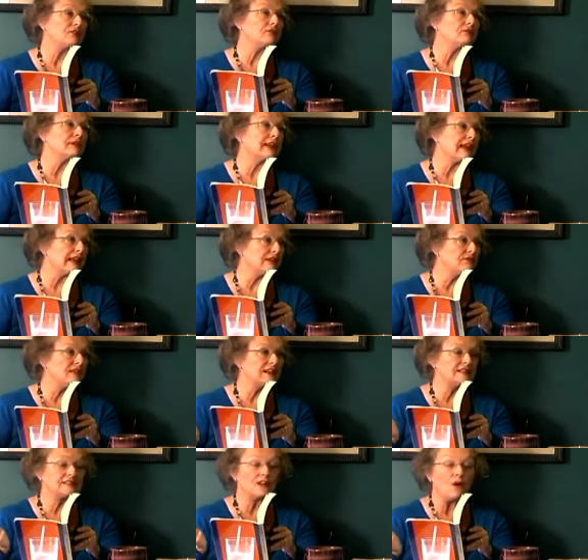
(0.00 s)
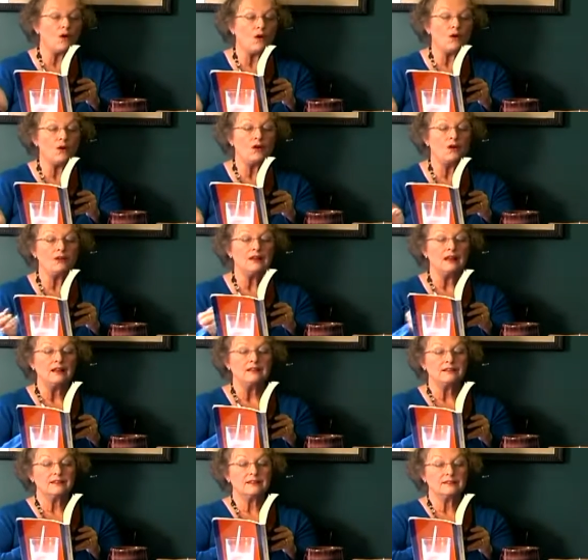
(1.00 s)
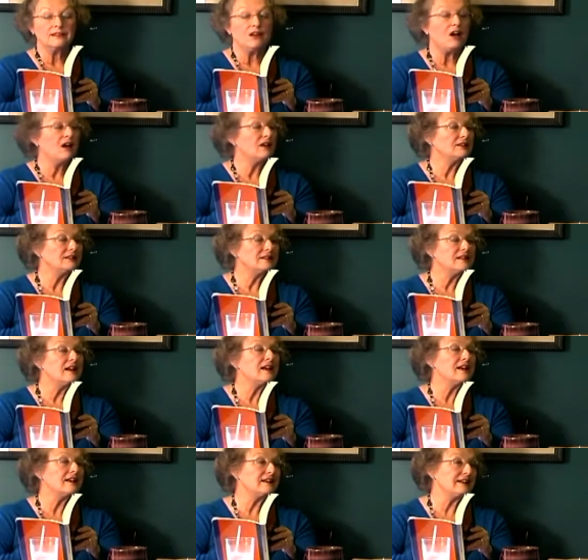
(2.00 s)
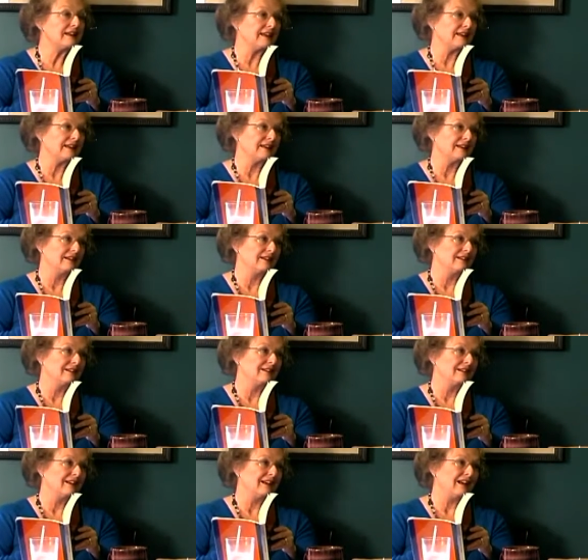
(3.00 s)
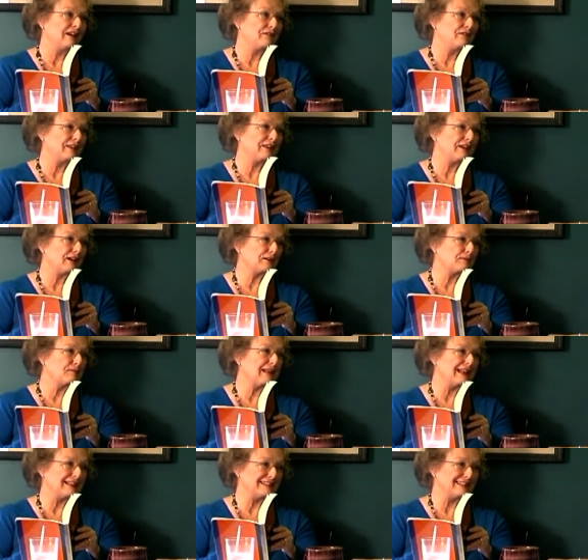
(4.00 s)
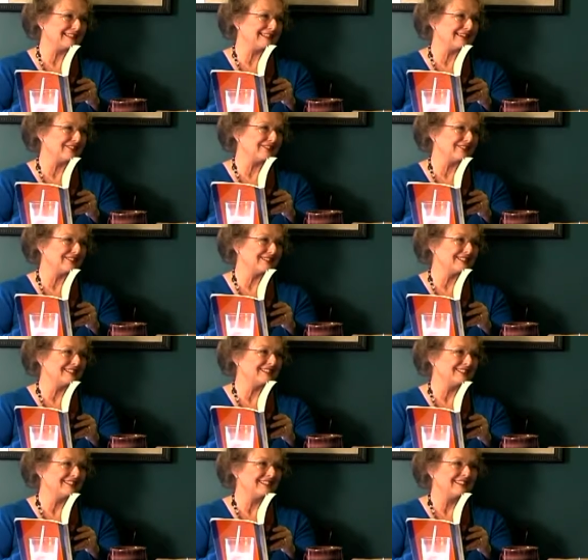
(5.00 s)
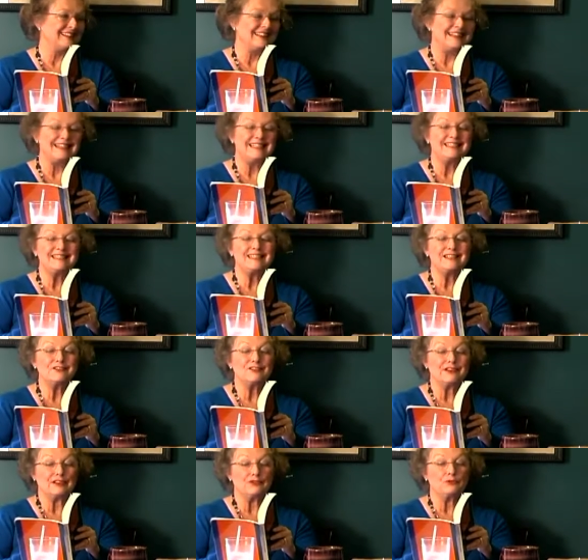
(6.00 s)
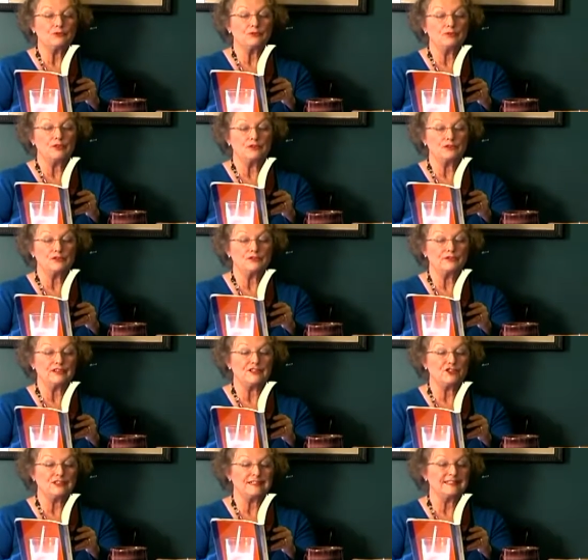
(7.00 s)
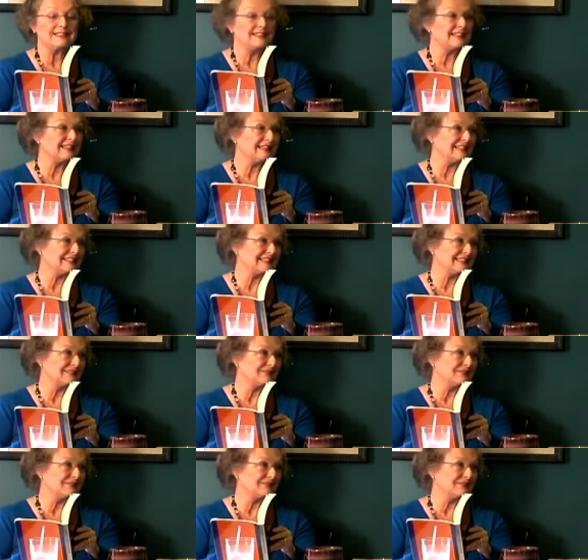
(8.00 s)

and you gave us all the lost honey of a young man's years, steering through those vicious seas.